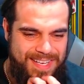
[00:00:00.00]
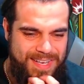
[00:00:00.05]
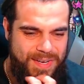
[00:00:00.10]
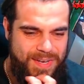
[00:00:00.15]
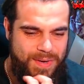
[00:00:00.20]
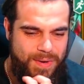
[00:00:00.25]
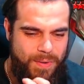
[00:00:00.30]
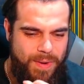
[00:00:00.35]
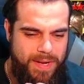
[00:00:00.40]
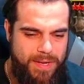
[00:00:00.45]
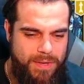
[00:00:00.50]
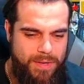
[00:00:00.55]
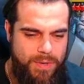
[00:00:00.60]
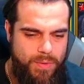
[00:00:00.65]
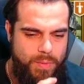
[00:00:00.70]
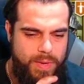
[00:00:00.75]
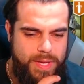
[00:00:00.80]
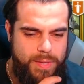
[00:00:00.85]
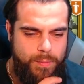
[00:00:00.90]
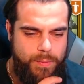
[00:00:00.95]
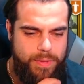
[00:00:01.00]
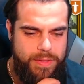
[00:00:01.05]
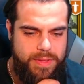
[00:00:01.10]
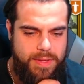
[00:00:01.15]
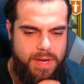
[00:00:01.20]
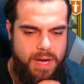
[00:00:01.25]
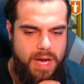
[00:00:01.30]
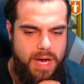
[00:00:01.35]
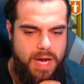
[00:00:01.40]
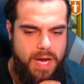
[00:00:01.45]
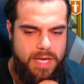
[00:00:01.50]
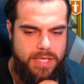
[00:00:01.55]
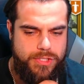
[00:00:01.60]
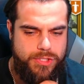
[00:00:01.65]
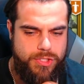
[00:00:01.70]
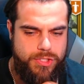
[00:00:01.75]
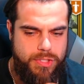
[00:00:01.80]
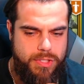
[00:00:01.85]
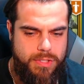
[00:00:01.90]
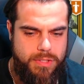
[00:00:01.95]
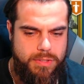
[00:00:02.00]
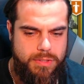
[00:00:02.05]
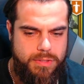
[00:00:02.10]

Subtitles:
Oh, I could have went with Kaja.